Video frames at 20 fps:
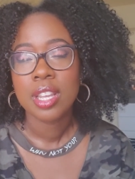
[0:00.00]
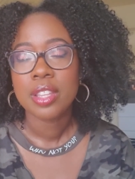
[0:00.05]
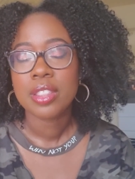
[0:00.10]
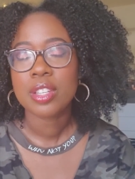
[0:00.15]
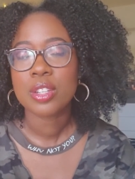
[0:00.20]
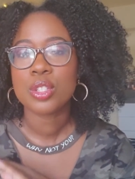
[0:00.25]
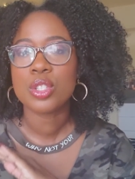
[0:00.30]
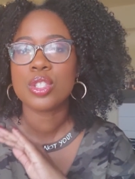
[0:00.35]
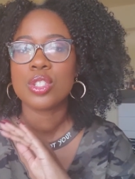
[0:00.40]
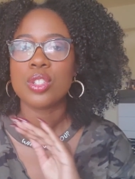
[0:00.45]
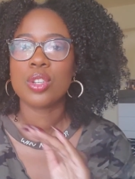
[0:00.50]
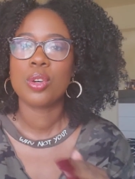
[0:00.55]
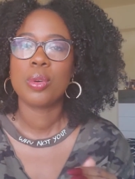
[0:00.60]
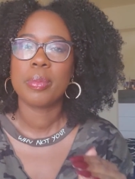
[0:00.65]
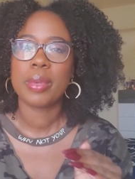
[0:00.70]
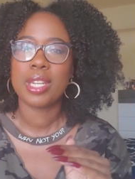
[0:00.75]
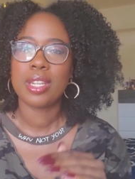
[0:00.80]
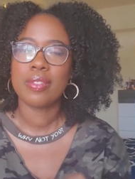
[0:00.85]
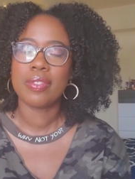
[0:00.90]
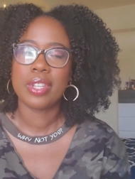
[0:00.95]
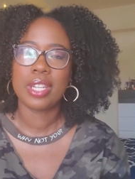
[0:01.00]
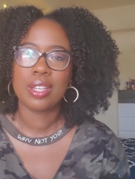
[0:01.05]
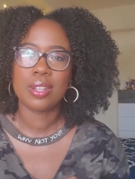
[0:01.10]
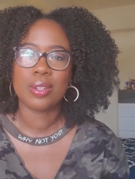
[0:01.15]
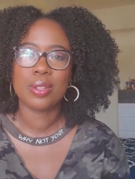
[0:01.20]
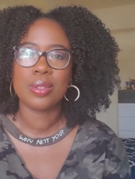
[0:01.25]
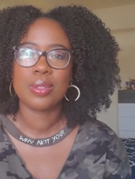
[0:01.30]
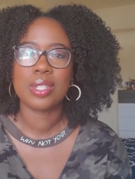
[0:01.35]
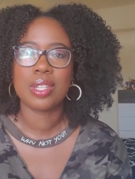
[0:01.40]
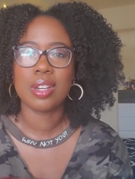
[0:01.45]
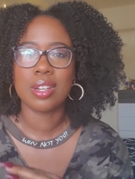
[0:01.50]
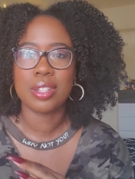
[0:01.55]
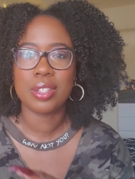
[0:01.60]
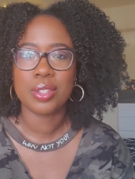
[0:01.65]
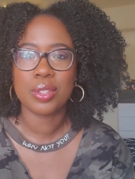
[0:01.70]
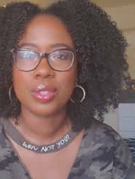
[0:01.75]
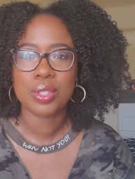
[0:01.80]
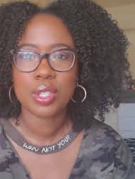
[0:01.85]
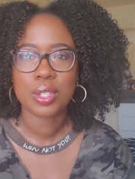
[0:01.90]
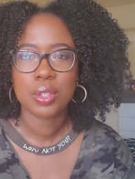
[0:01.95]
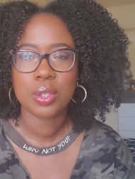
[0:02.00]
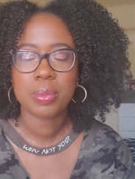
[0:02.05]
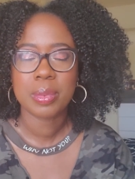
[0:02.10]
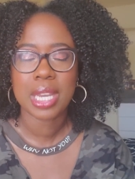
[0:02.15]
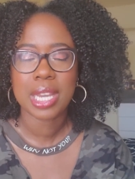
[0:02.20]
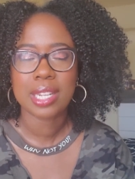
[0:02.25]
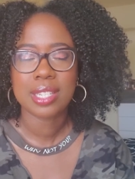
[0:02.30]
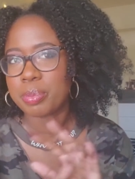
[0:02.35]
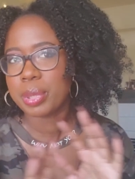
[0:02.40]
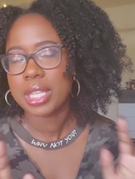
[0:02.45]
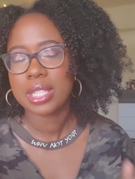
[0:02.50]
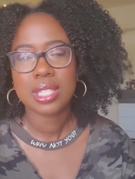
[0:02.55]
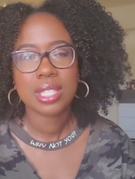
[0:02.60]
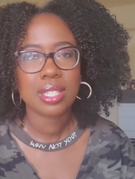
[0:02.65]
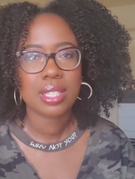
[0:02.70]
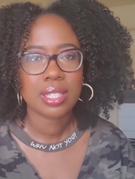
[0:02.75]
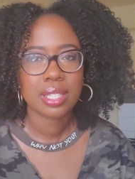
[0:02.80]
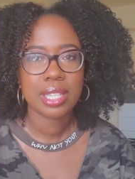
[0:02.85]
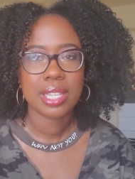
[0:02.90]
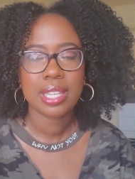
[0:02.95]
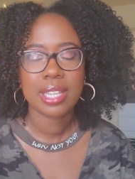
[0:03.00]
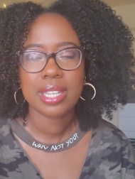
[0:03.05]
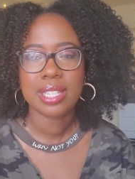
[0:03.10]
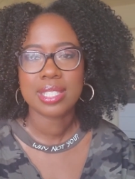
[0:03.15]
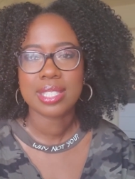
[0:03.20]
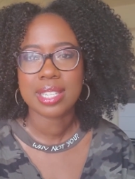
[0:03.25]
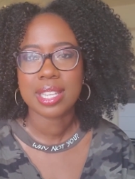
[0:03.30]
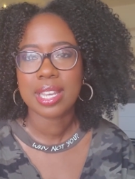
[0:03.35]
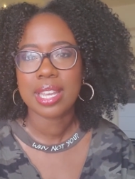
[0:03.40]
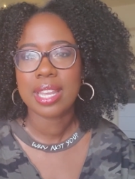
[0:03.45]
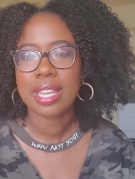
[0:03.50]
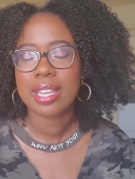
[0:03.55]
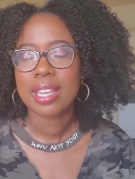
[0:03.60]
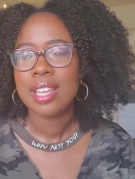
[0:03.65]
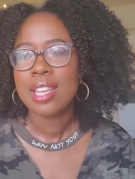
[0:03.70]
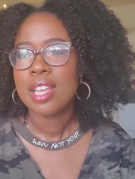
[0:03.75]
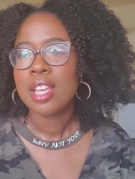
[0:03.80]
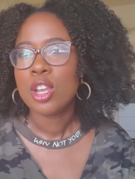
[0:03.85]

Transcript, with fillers: There's so many videos on YouTube that basically is like,